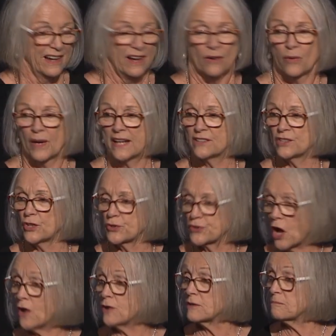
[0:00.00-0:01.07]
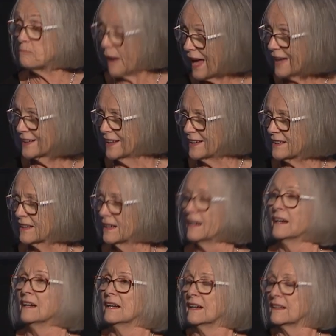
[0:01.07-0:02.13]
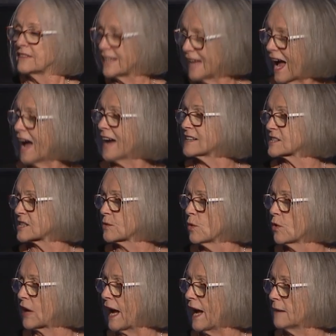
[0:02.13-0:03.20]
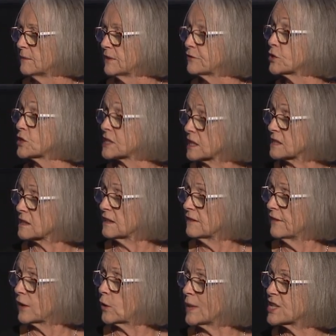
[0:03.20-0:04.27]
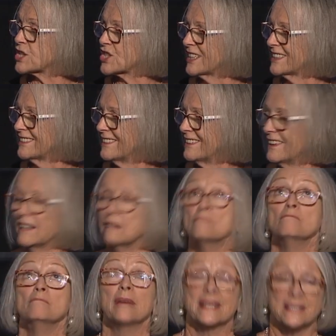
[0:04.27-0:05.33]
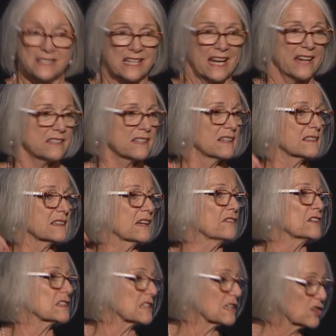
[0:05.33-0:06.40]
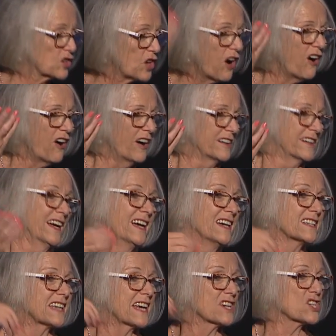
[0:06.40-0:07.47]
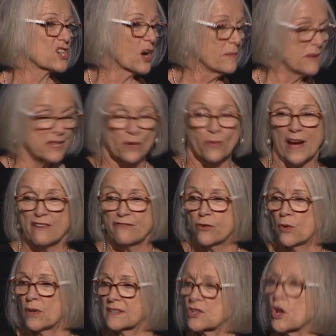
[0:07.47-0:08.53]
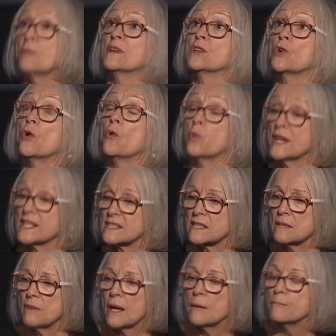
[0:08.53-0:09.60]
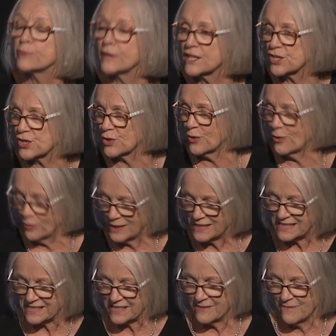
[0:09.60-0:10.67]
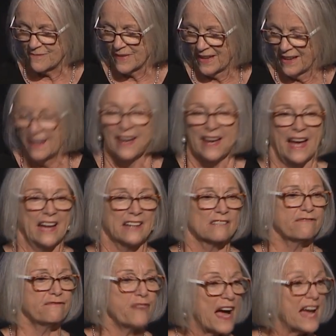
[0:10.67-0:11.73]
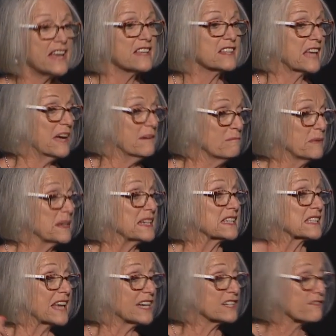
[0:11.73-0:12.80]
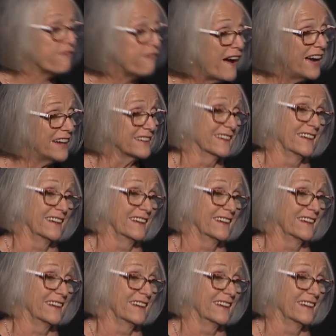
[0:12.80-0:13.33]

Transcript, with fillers: When you don't panic, the answer will come if you sit in the question, meditate it, give it to God, say, Show me the way forward, show me your wisdom, I embrace your wisdom. And faith can be such fun.